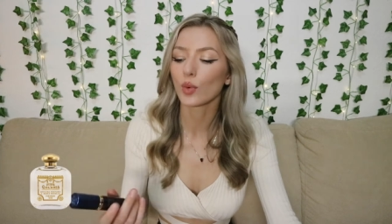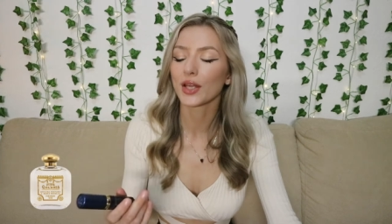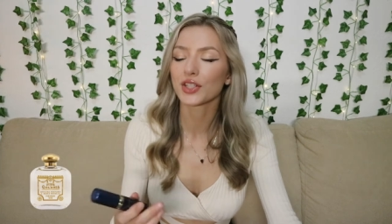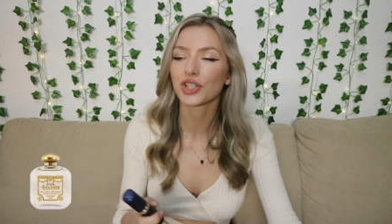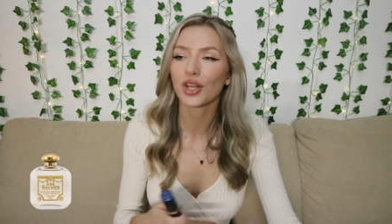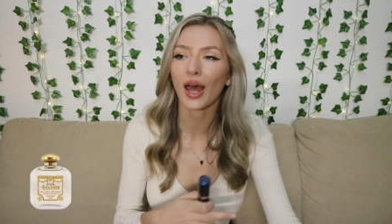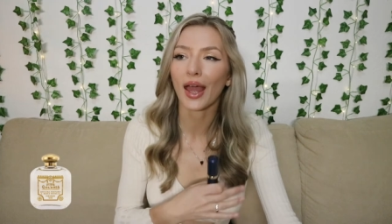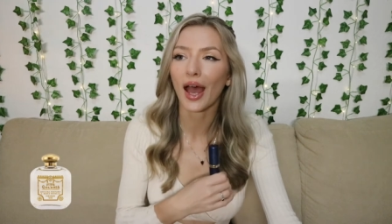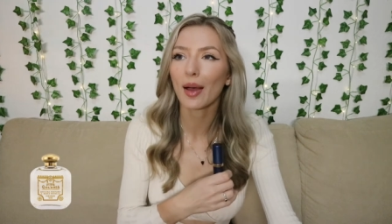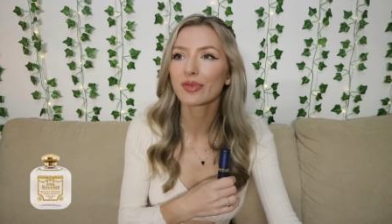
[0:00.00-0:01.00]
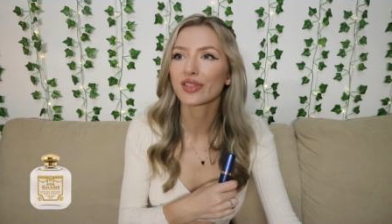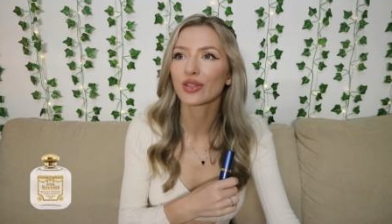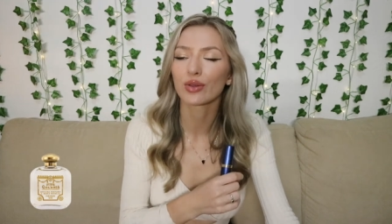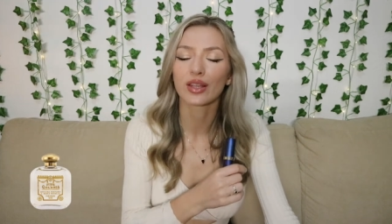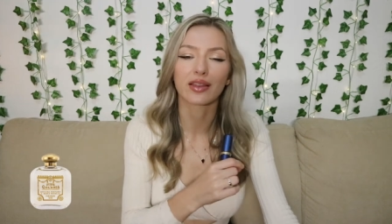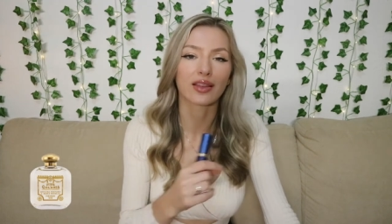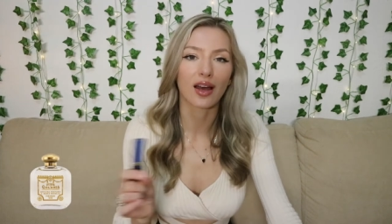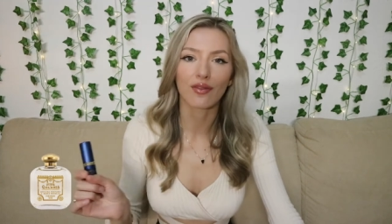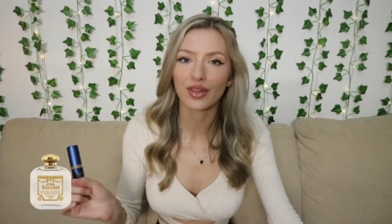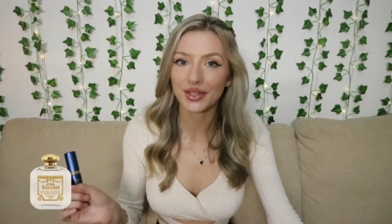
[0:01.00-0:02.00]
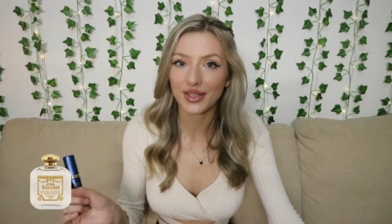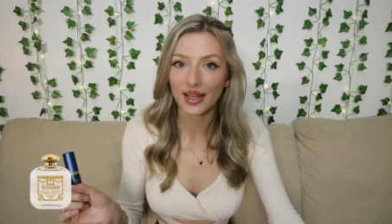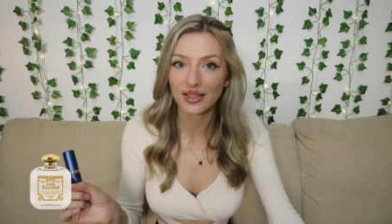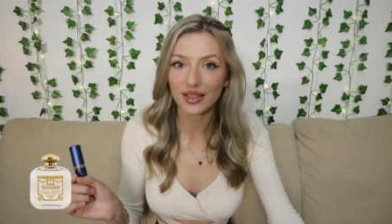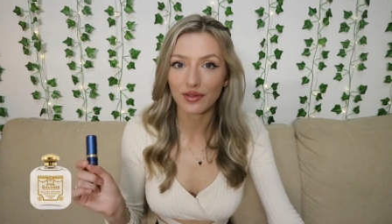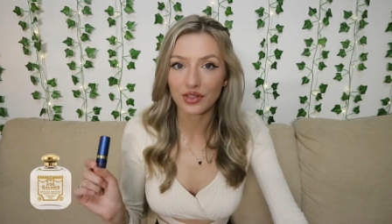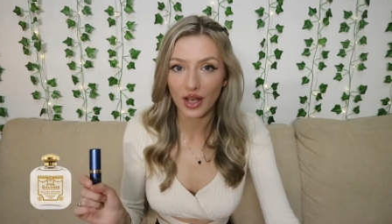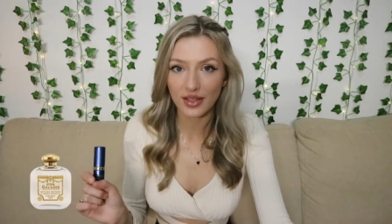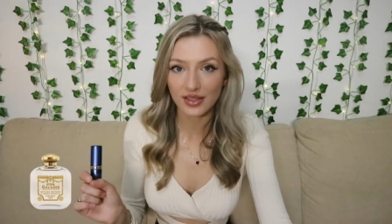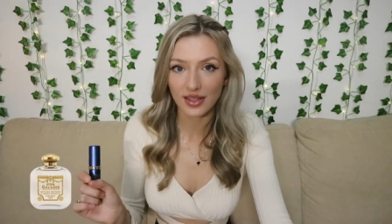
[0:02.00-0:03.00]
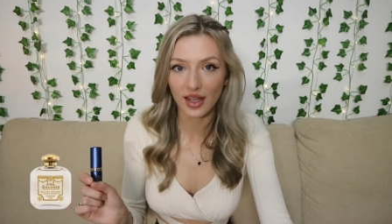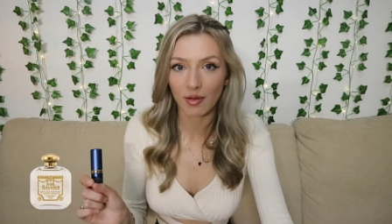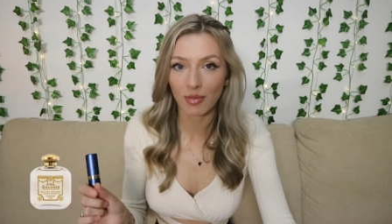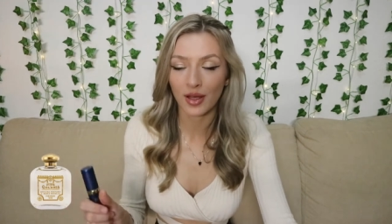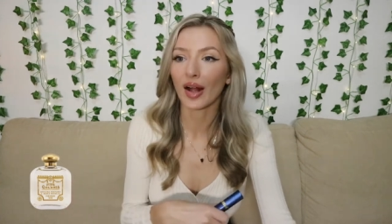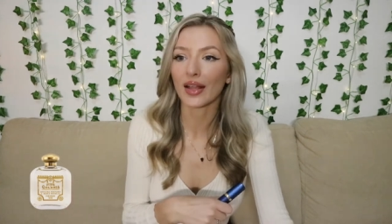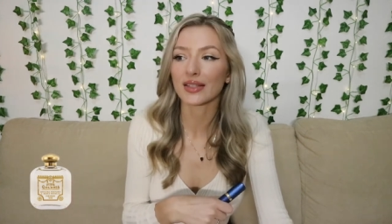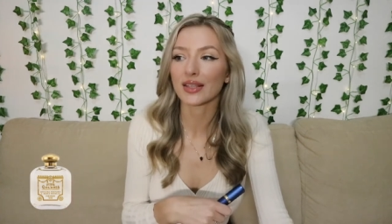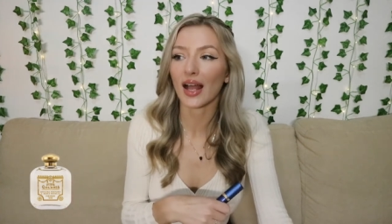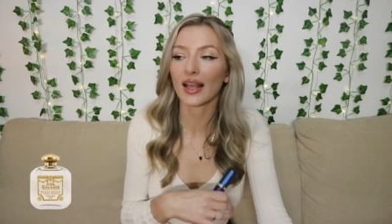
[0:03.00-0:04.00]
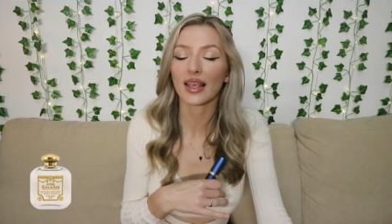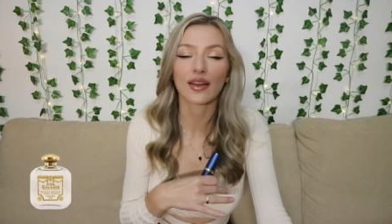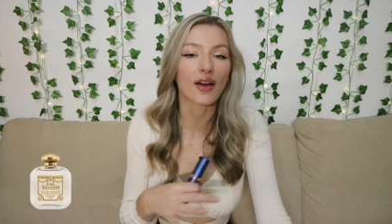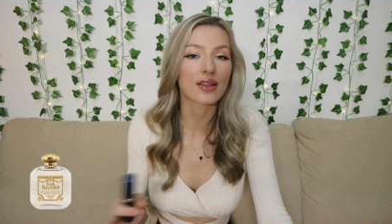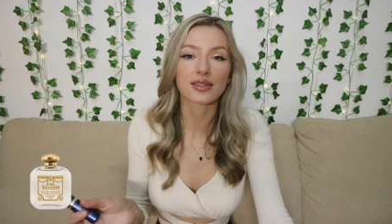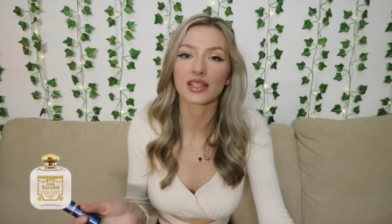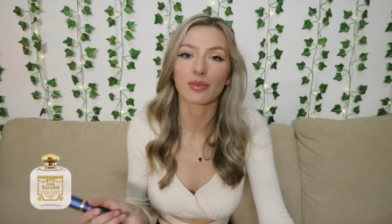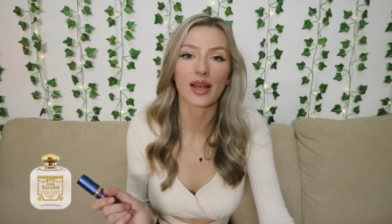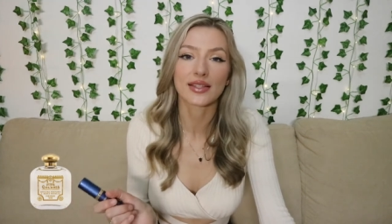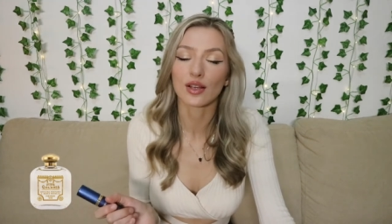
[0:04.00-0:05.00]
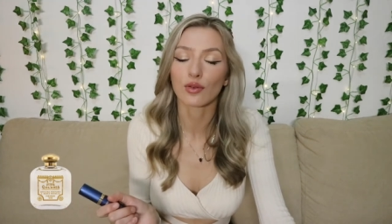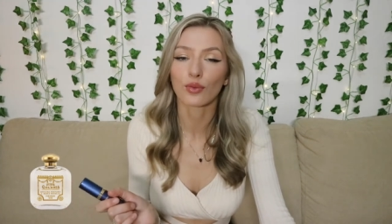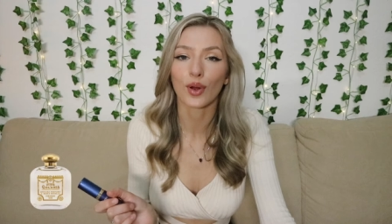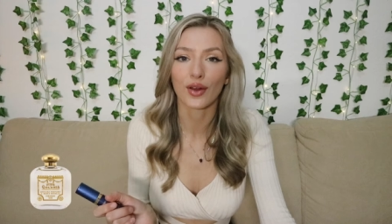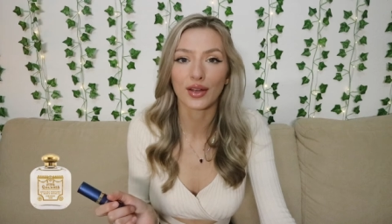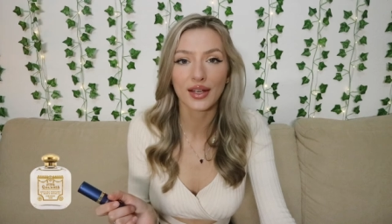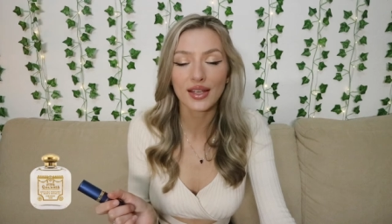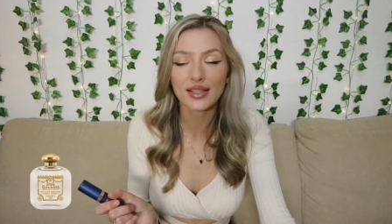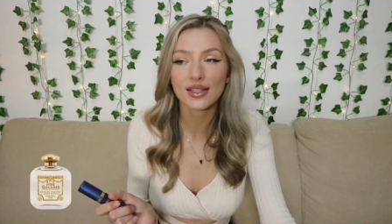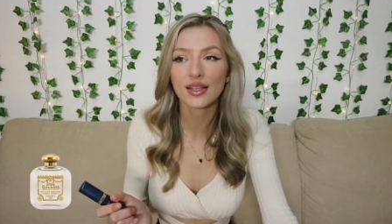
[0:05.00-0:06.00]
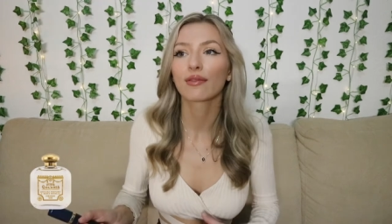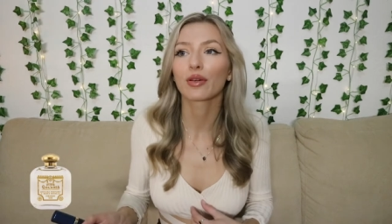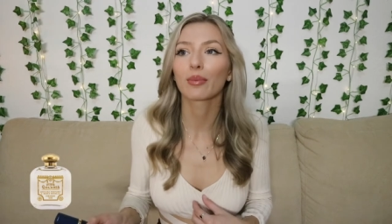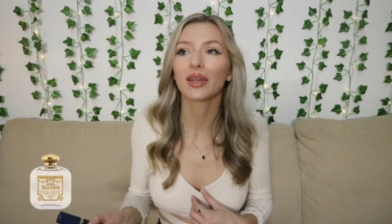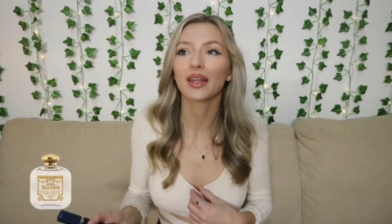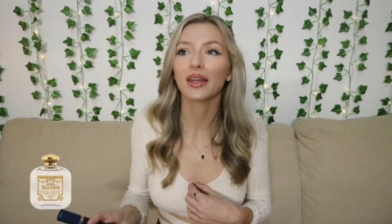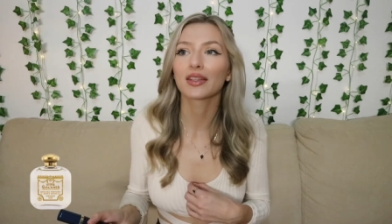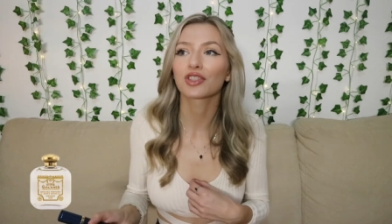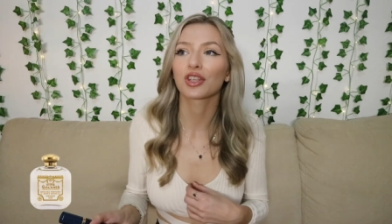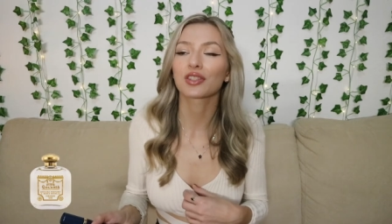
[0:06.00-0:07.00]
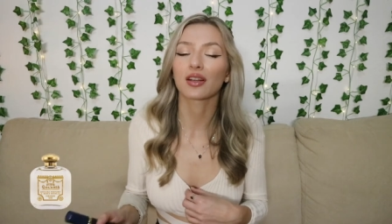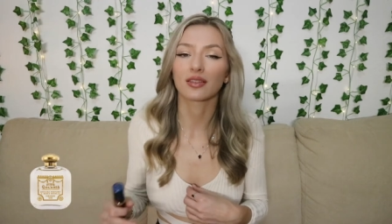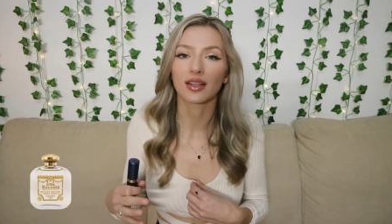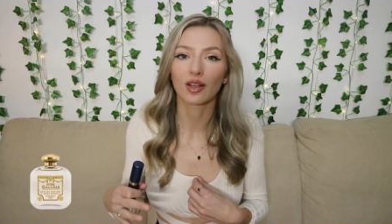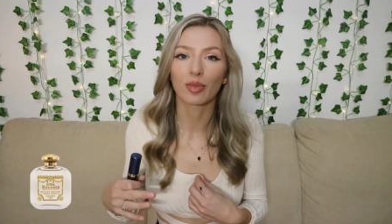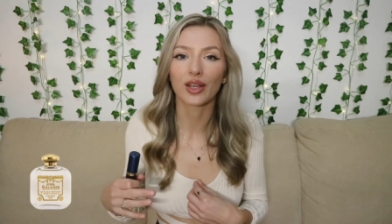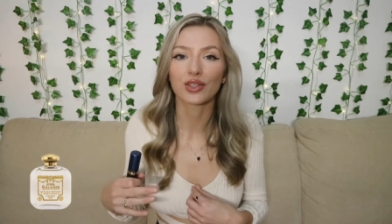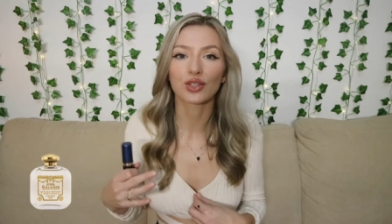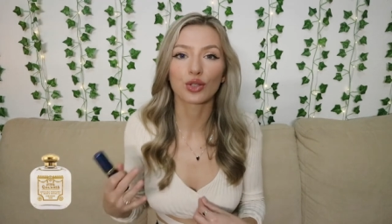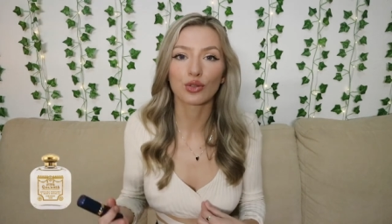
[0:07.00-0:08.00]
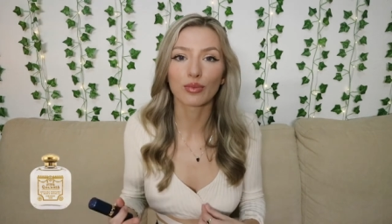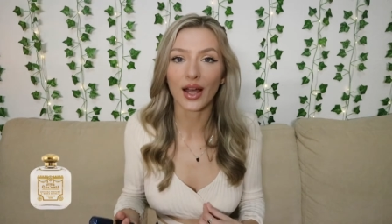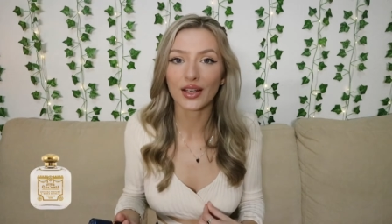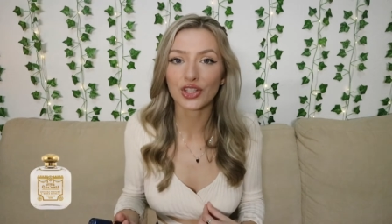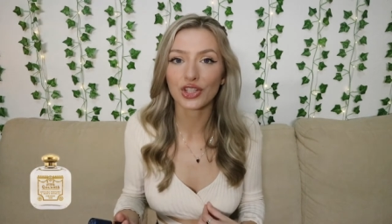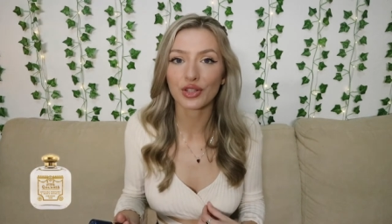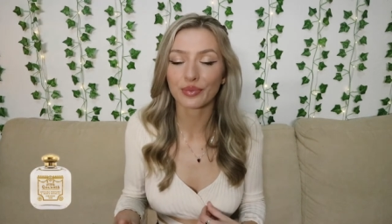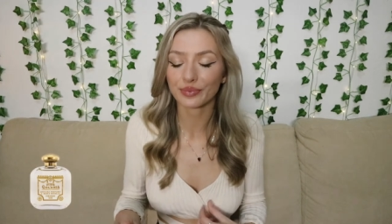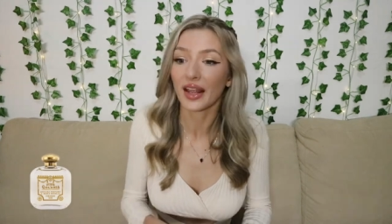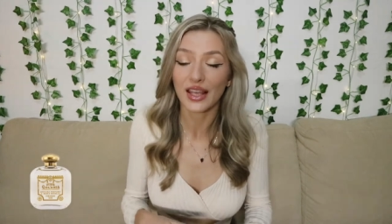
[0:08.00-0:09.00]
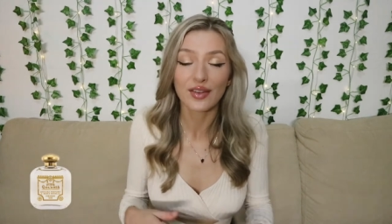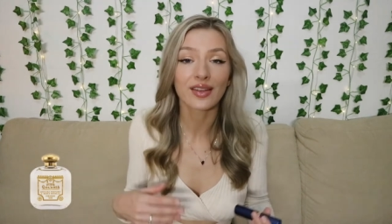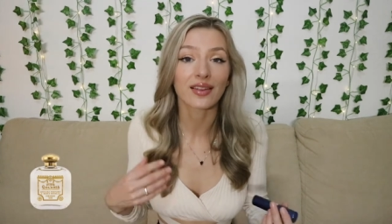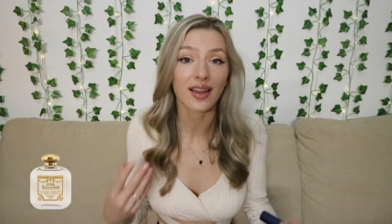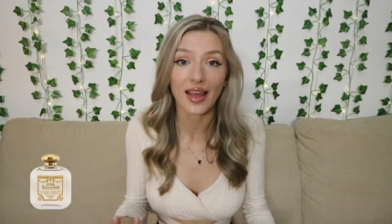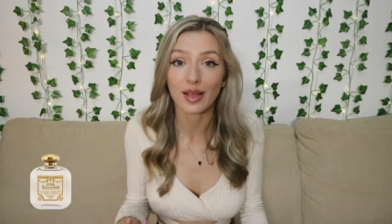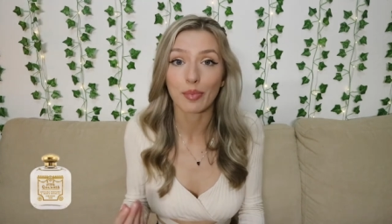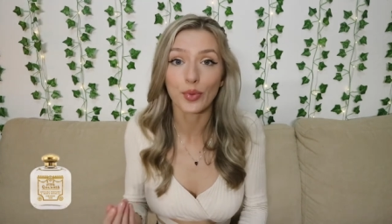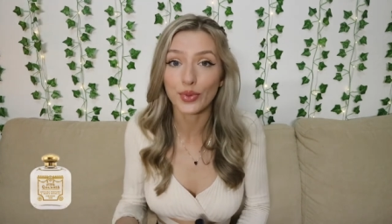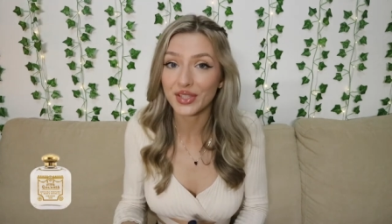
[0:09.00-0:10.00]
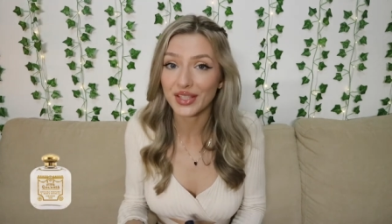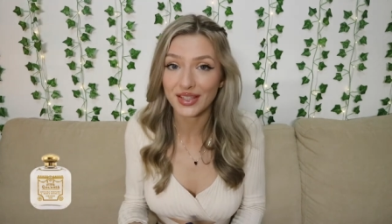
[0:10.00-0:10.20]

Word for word: which I absolutely love the scent of Jazz Club, but I cannot see myself wearing it. For me, it's just a little bit too much and I even like boozy